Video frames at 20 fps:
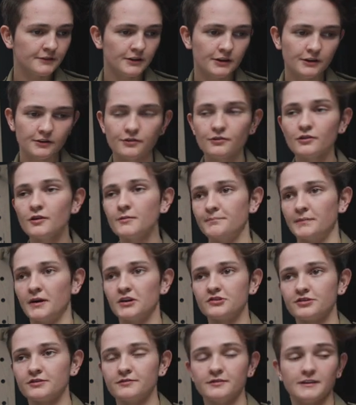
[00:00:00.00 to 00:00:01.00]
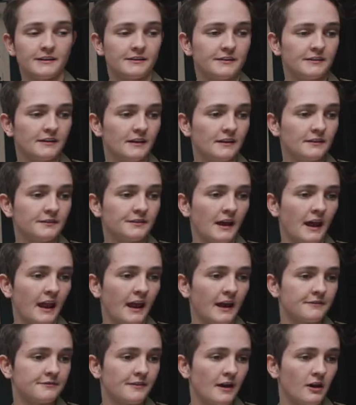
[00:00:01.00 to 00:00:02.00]
I've looked through a bunch of listings
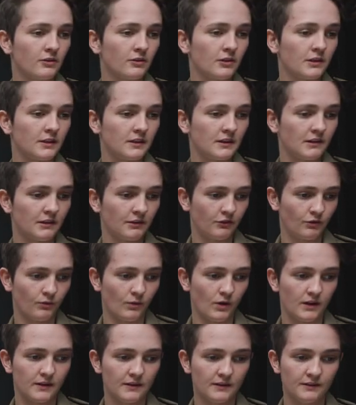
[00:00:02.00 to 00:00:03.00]
and I found this one.